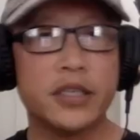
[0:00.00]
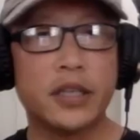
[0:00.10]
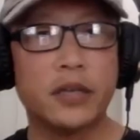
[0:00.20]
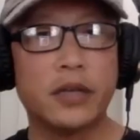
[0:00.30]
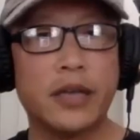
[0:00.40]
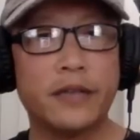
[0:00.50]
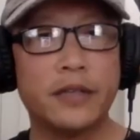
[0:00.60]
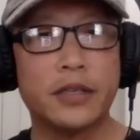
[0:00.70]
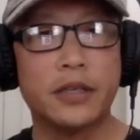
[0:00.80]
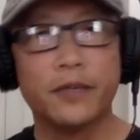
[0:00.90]
in general have
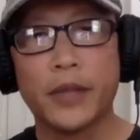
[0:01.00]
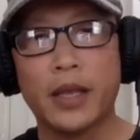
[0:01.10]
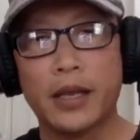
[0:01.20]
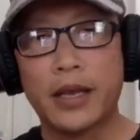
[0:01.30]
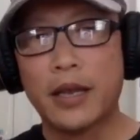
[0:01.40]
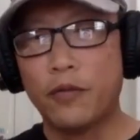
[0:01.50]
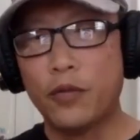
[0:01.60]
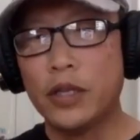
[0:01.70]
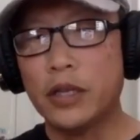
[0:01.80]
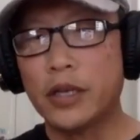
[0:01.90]
to kind of
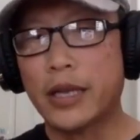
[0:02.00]
relook